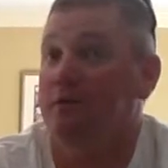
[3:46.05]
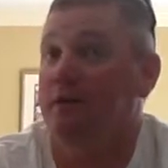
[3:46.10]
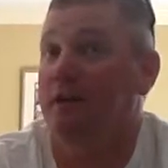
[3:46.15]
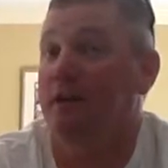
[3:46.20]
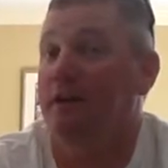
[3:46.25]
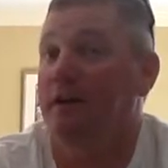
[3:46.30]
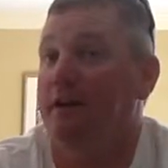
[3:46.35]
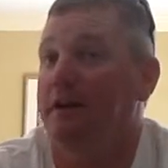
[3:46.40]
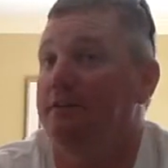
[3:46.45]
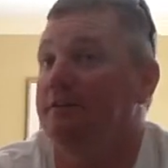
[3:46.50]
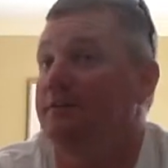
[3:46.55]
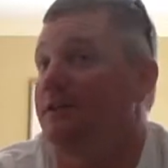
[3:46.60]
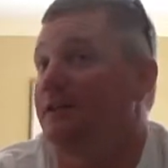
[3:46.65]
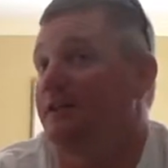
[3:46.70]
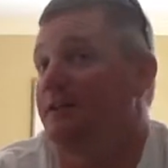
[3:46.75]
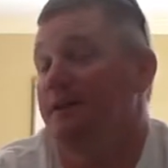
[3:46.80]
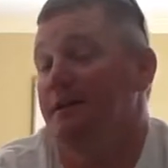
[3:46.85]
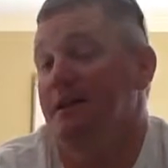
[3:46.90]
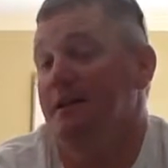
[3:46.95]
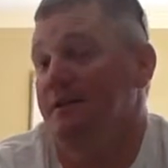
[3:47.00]
fair,
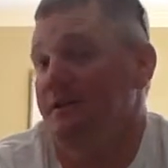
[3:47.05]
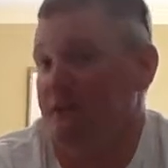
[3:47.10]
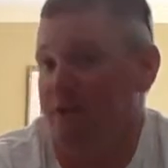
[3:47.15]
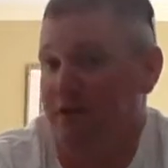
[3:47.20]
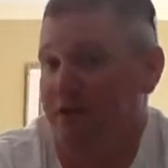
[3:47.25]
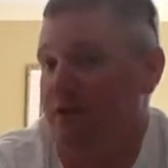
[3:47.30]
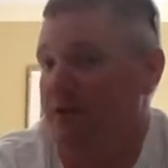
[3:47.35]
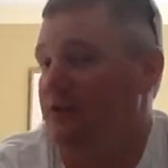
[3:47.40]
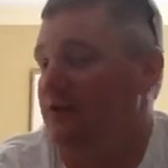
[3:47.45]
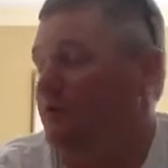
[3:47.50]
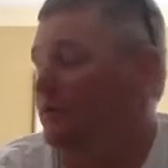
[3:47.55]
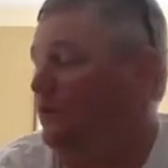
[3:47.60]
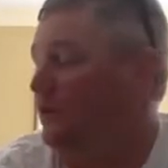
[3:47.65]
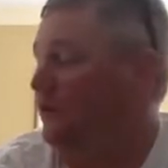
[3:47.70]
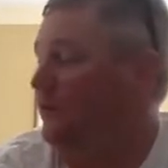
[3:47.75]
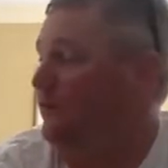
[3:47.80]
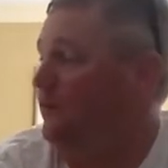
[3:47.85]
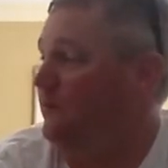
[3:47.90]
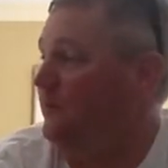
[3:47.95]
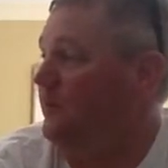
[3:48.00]
they're not going to
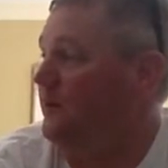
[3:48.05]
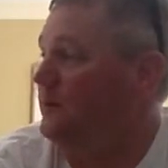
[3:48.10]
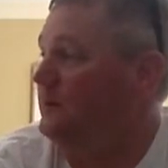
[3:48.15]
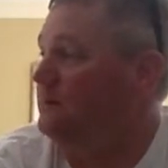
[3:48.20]
work for me.